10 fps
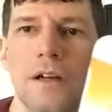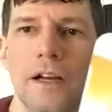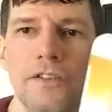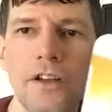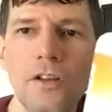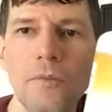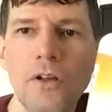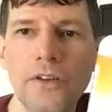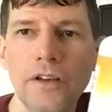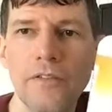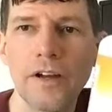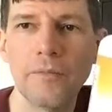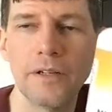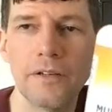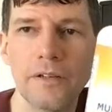I sell a
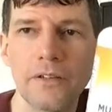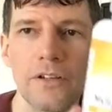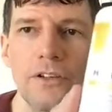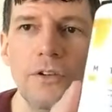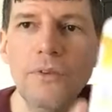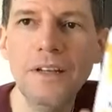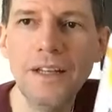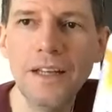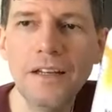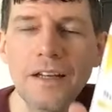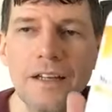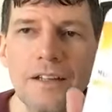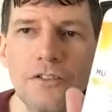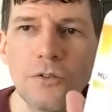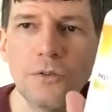multivitamin. You need
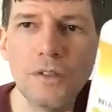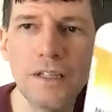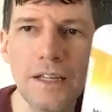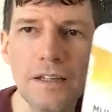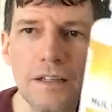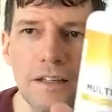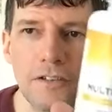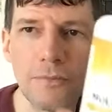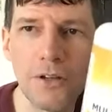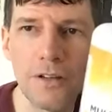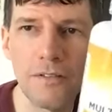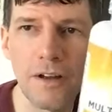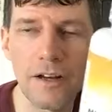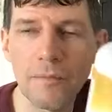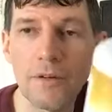to get this
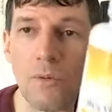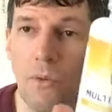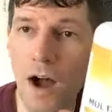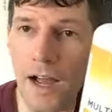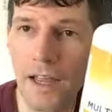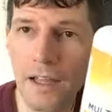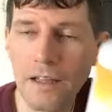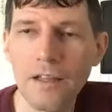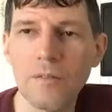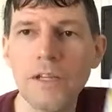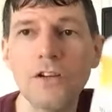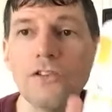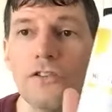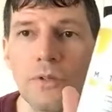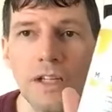multivitamin. Why?
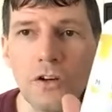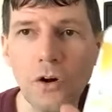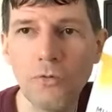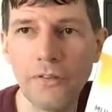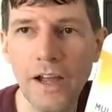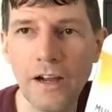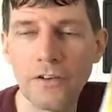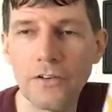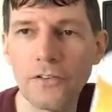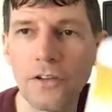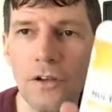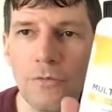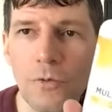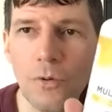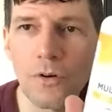Because you need cofactors
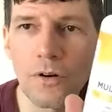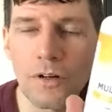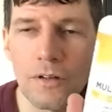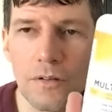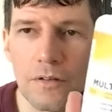for